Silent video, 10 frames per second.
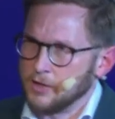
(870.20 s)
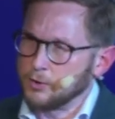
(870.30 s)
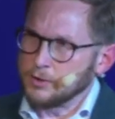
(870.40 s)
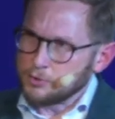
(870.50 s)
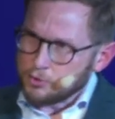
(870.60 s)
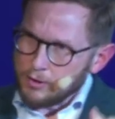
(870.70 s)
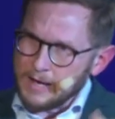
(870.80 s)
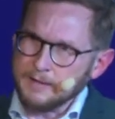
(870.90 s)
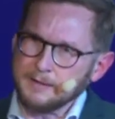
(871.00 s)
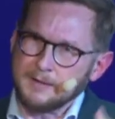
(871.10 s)
you can
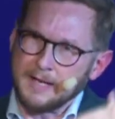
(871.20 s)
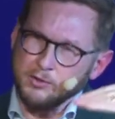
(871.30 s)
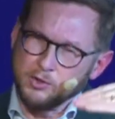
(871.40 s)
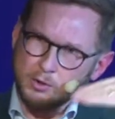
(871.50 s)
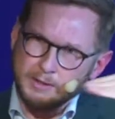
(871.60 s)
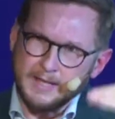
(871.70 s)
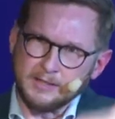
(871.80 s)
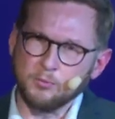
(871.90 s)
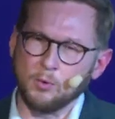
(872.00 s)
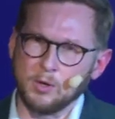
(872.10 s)
train a net neural
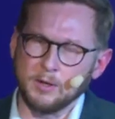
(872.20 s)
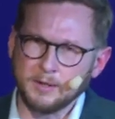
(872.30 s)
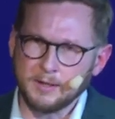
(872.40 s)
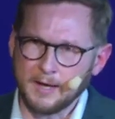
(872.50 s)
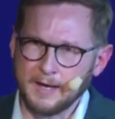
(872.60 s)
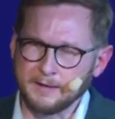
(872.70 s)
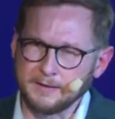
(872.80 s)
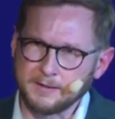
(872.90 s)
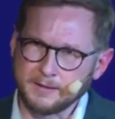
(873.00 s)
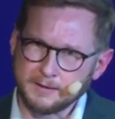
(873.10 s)
network
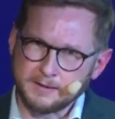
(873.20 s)
and uh,